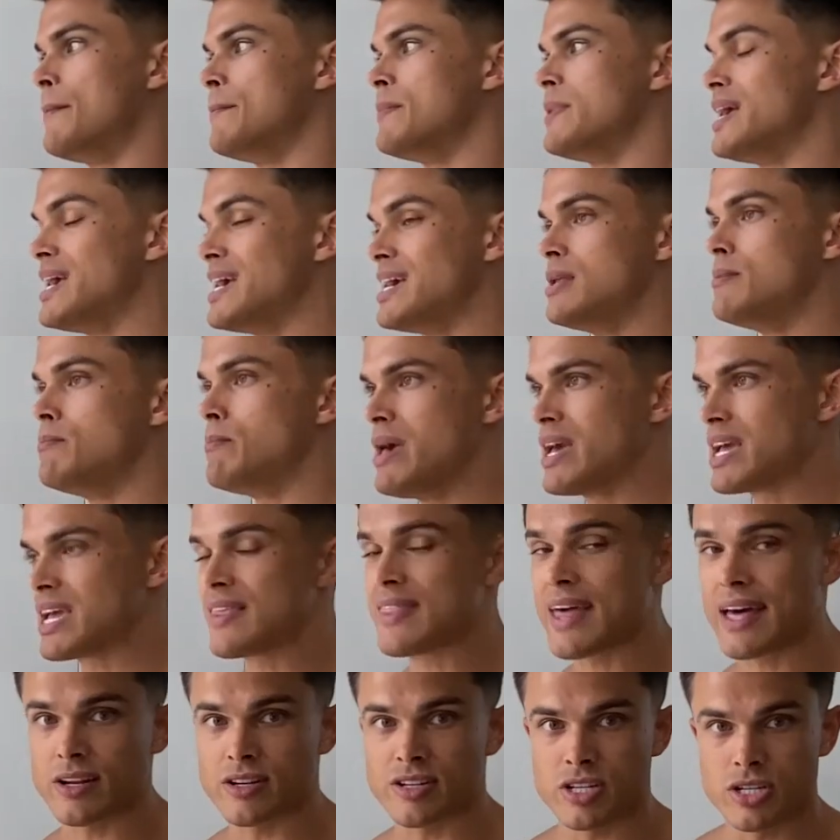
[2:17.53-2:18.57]
in making
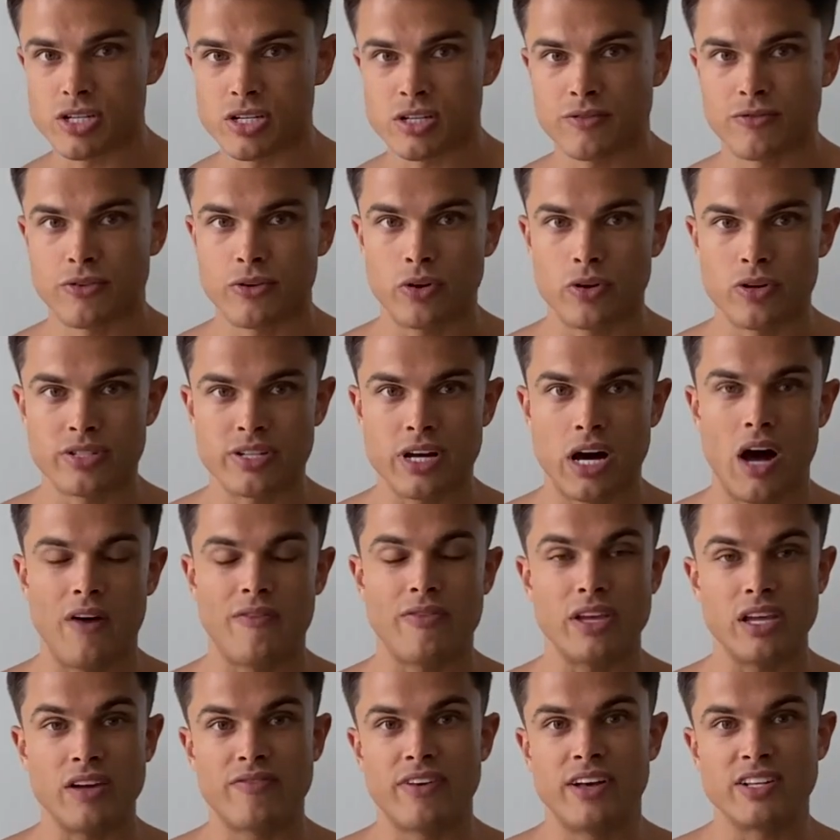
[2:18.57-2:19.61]
that decision for yourself,
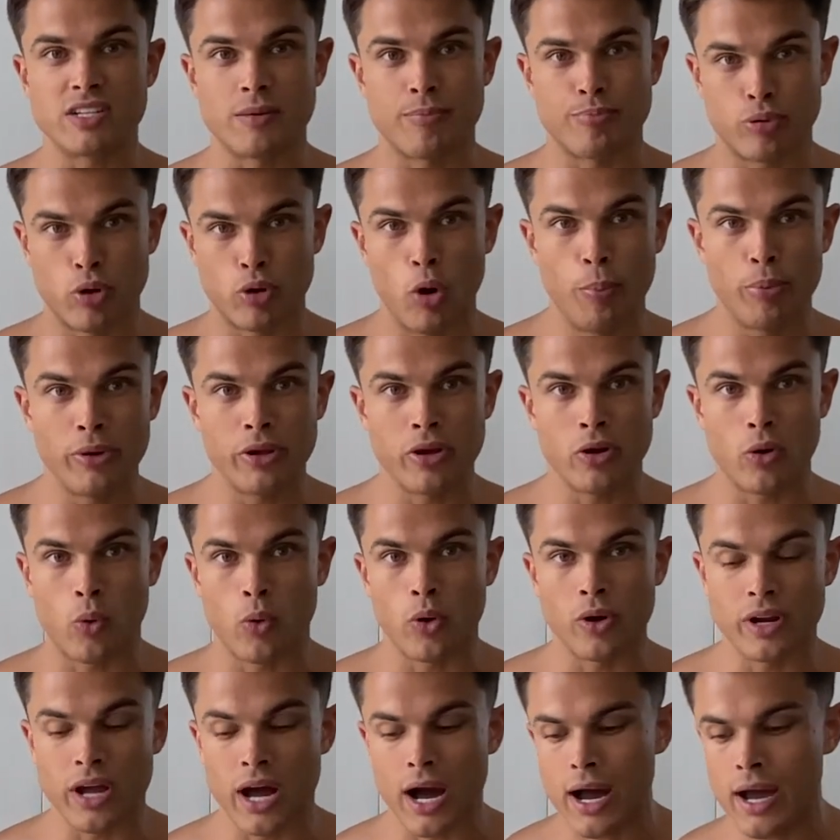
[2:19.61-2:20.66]
if that's appropriate or
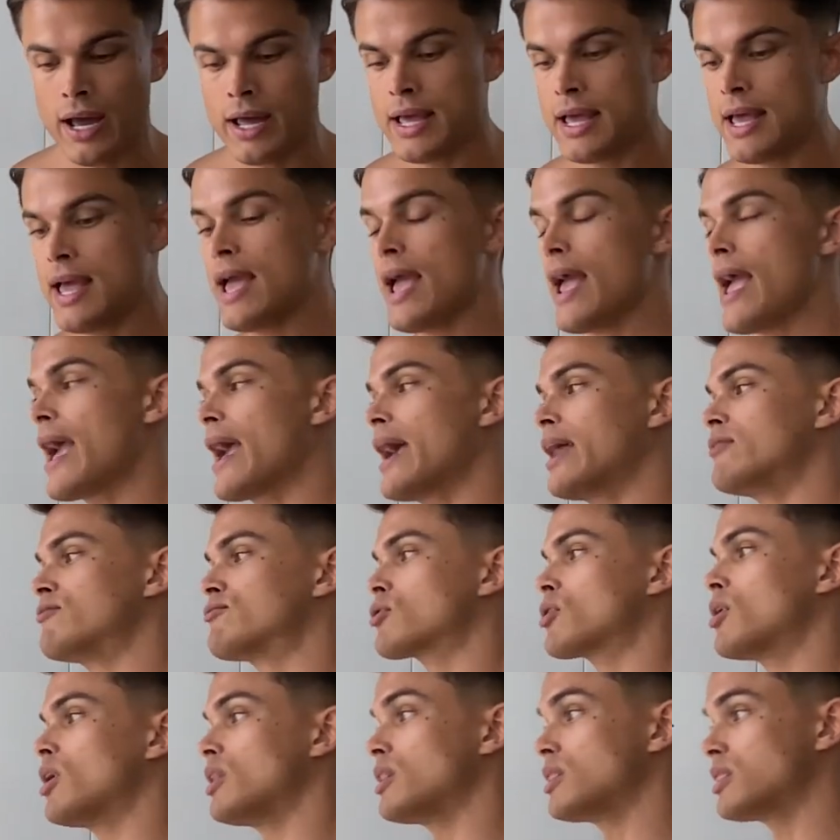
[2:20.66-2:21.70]
not. And for
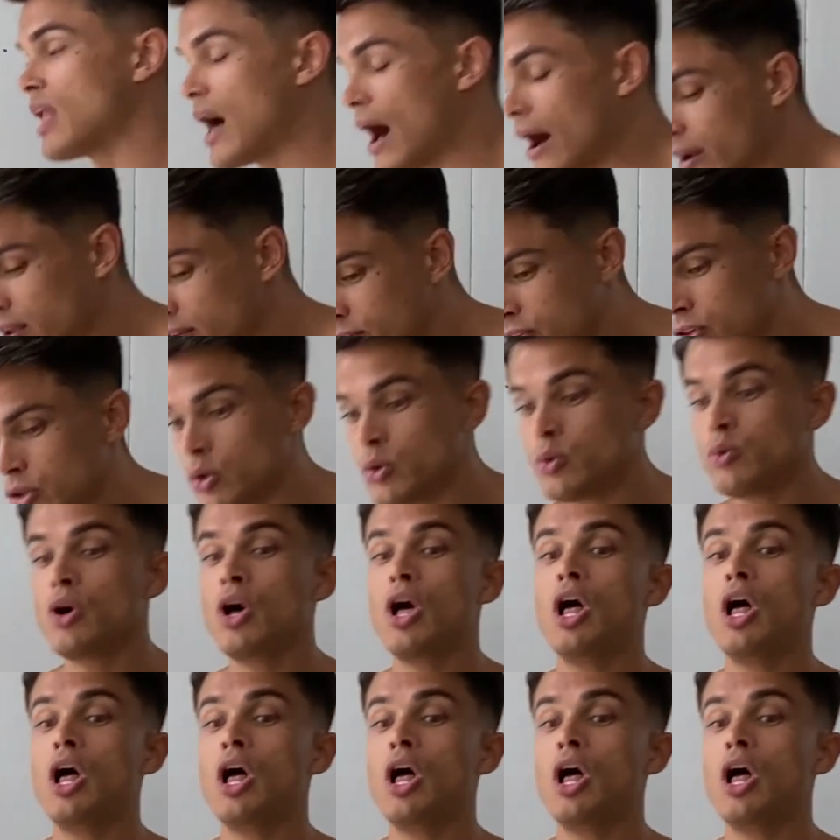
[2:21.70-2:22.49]
a lot of you,